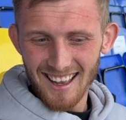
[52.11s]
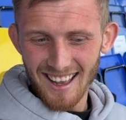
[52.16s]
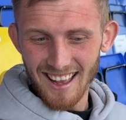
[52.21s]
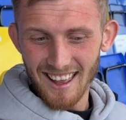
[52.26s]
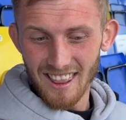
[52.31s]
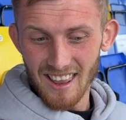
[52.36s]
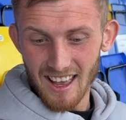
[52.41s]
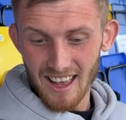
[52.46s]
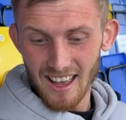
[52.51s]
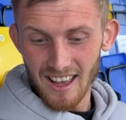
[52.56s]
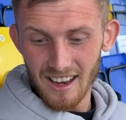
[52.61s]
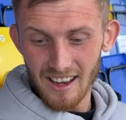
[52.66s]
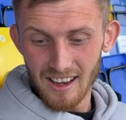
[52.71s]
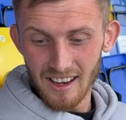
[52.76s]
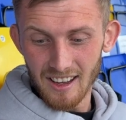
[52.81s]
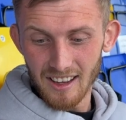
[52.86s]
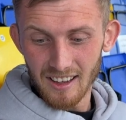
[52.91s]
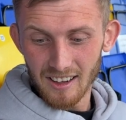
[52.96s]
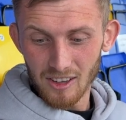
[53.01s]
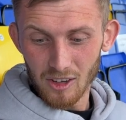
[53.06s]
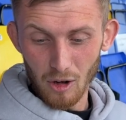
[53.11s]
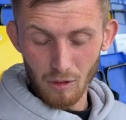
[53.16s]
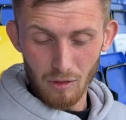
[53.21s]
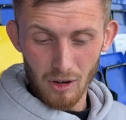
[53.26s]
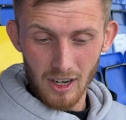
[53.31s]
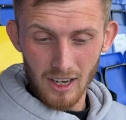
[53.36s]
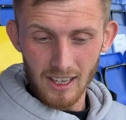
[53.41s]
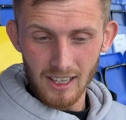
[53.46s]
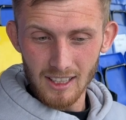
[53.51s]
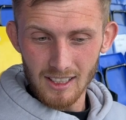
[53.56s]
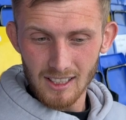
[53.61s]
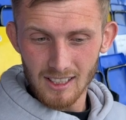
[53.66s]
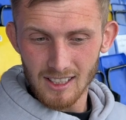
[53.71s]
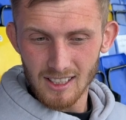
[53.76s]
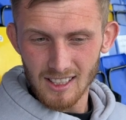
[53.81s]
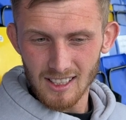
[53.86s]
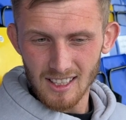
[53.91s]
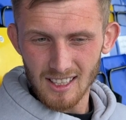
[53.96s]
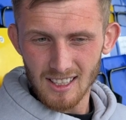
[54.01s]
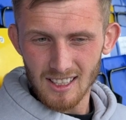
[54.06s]
And then got
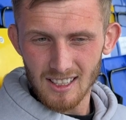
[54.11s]
released